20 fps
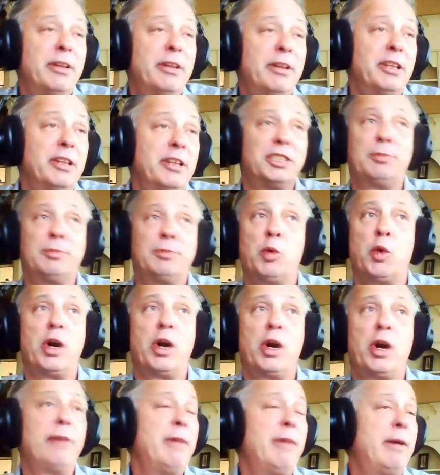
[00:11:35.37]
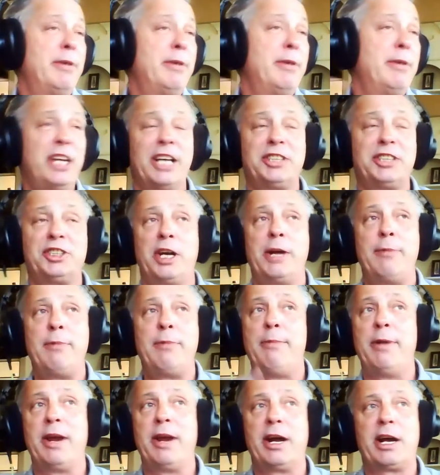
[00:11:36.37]
this morning, it may have been yesterday, it may have
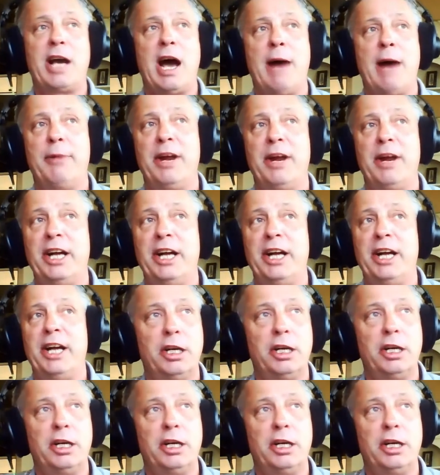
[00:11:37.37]
been a combination